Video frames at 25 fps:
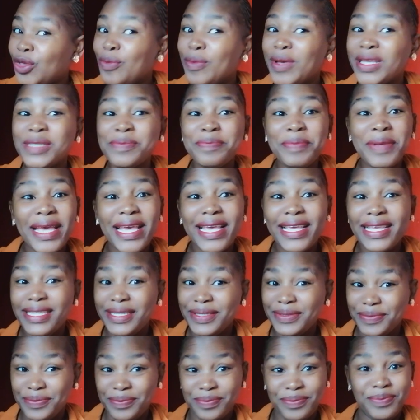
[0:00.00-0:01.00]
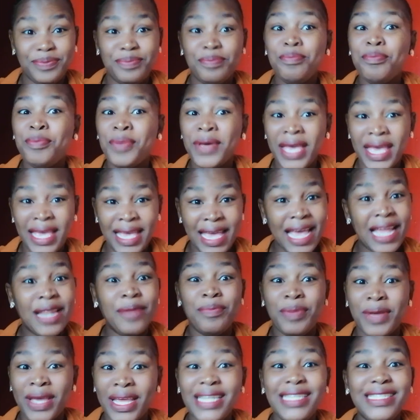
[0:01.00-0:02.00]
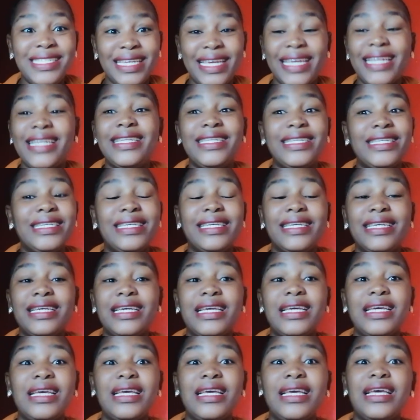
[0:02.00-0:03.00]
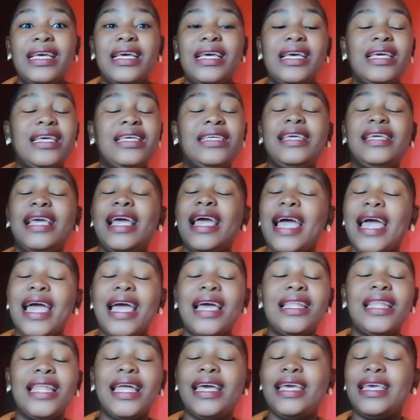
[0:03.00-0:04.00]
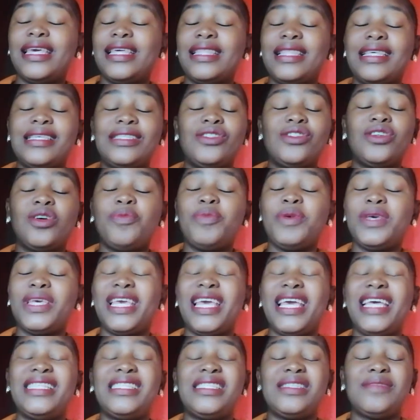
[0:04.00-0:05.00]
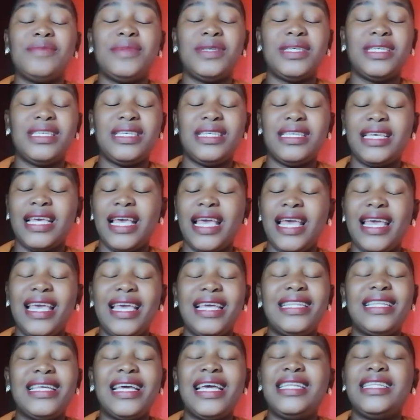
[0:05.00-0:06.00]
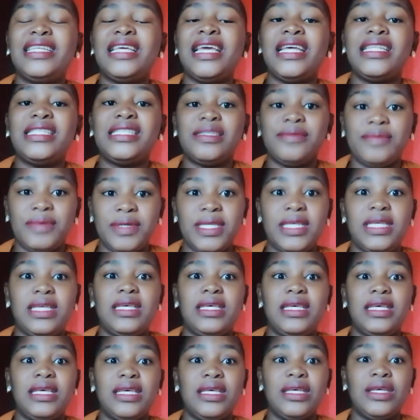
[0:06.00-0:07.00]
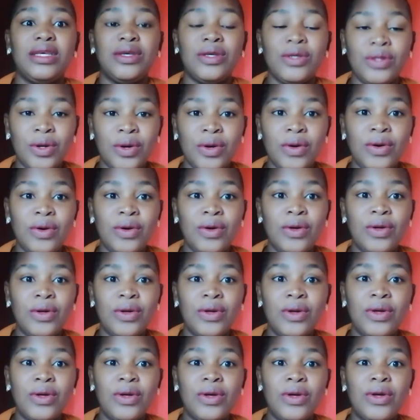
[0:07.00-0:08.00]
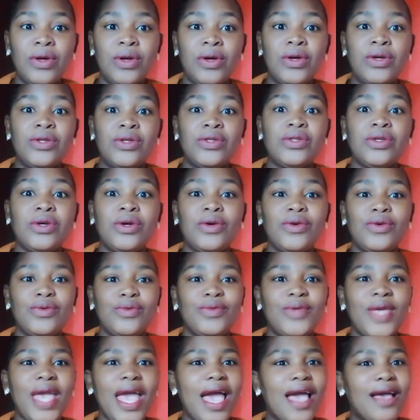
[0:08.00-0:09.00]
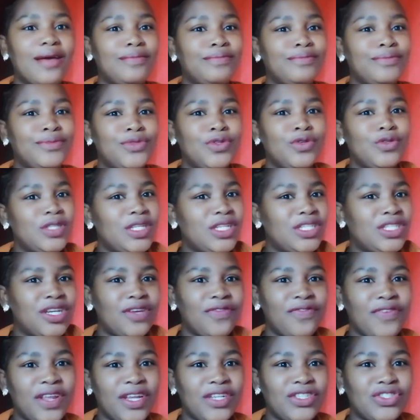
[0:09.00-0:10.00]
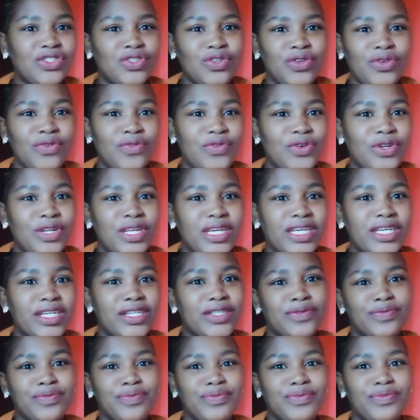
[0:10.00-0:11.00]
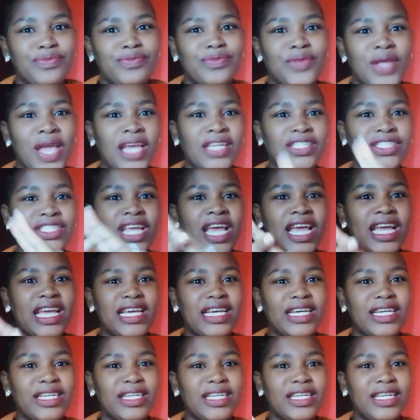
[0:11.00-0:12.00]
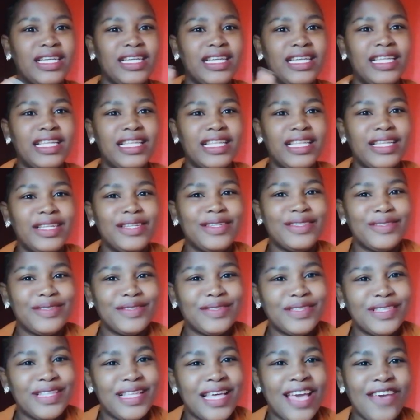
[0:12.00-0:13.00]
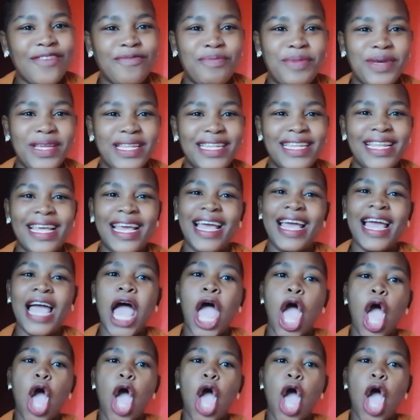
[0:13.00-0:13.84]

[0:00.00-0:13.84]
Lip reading: you must pay and pay dearly. Yeah, like, this topic hits me. It hits me, you know? So, yeah, do DJ Fresh, you know, Euphonik. Hashtag have been